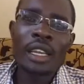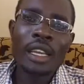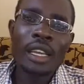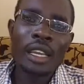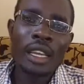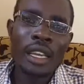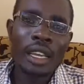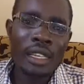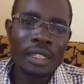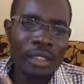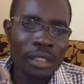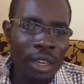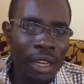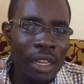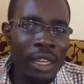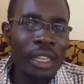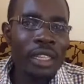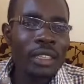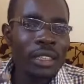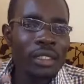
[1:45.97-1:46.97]
it really
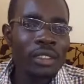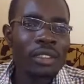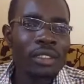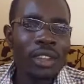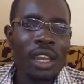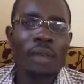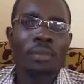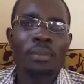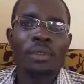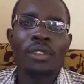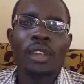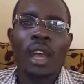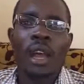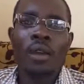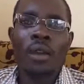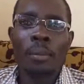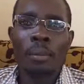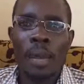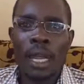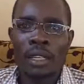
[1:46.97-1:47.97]
disturbs our
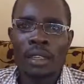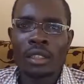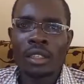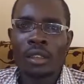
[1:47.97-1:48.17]
mind,